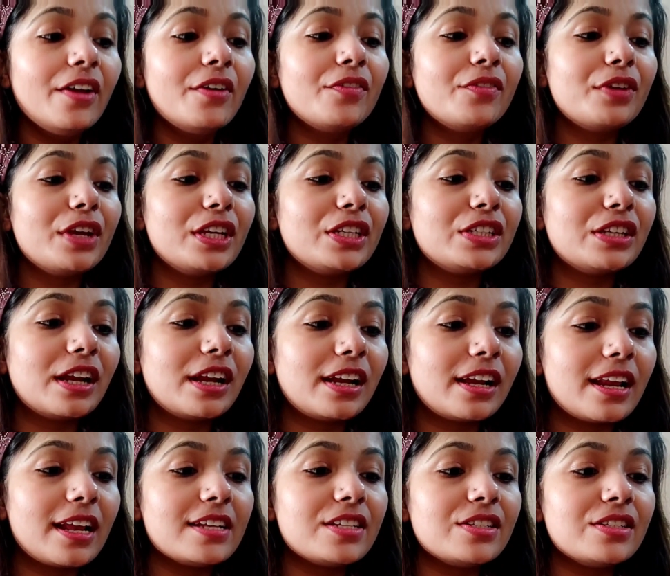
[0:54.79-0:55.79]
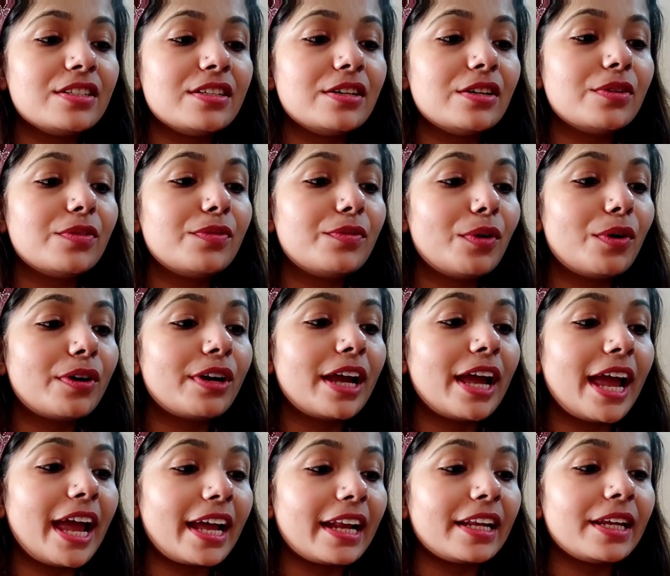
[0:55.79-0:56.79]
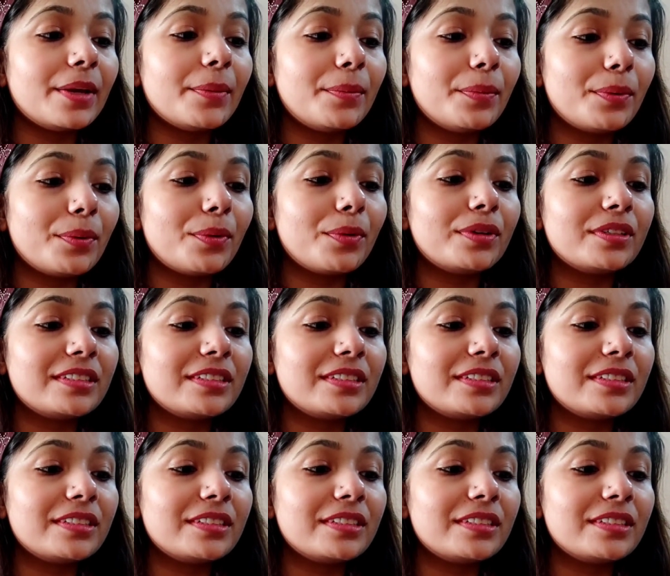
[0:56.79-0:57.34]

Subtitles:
facial cleanser for acne prone